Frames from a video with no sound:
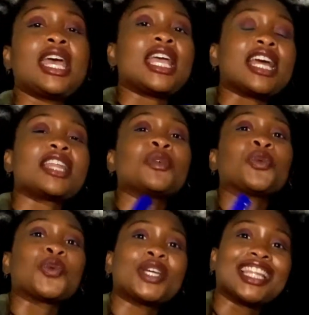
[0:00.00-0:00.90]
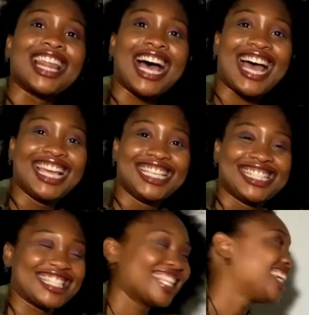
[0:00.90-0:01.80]
And I didn't
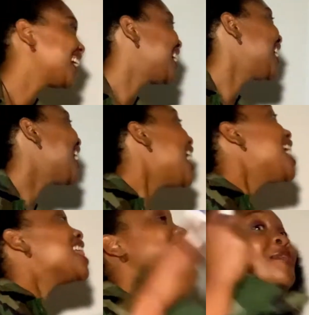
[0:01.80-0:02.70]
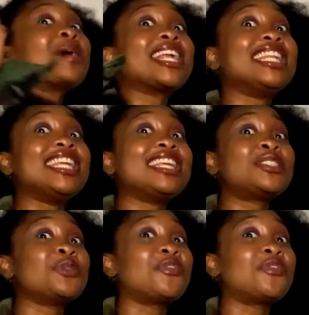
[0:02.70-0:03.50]
realize that by needing to